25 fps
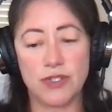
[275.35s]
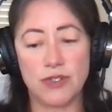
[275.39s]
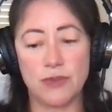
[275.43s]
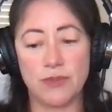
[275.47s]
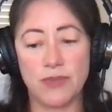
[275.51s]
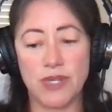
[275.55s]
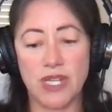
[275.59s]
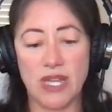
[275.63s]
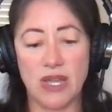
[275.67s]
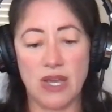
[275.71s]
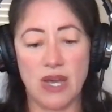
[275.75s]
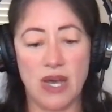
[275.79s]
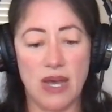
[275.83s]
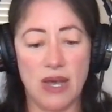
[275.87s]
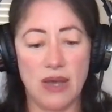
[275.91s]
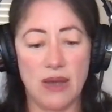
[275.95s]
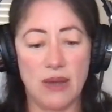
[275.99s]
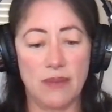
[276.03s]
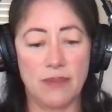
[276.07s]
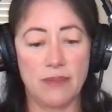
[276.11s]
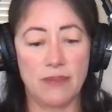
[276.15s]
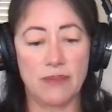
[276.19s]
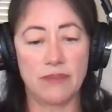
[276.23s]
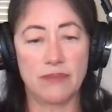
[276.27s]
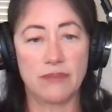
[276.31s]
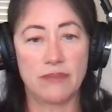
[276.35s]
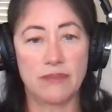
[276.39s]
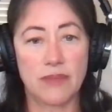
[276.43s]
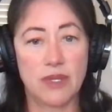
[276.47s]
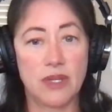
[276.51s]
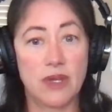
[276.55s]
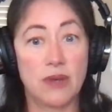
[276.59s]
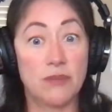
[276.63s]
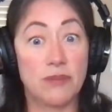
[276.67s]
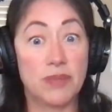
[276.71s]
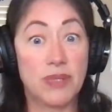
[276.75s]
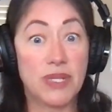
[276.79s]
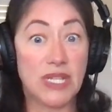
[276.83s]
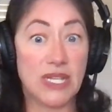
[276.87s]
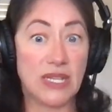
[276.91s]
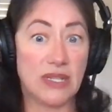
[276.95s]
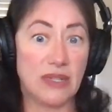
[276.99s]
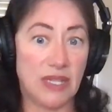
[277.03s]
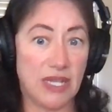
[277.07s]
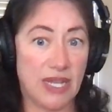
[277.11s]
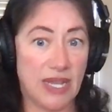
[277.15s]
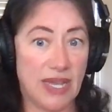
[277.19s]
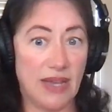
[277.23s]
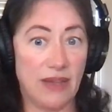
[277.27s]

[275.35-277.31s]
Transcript: to become completely